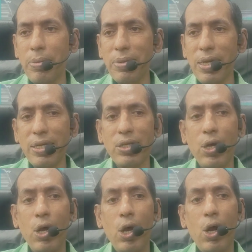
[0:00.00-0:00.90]
cells,
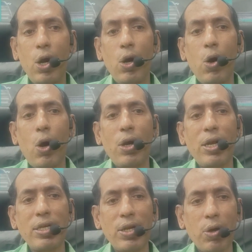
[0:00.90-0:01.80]
not
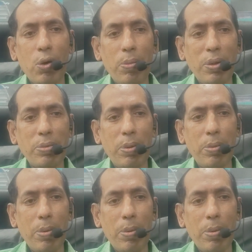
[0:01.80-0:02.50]
resting on basal membrane.